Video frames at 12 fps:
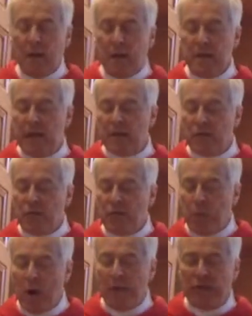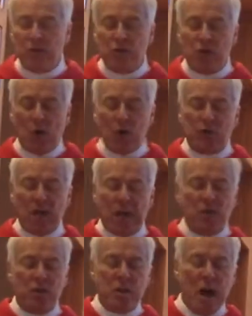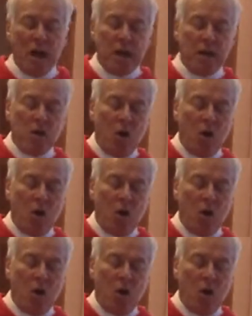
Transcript: And yet the prophet Joel says, young and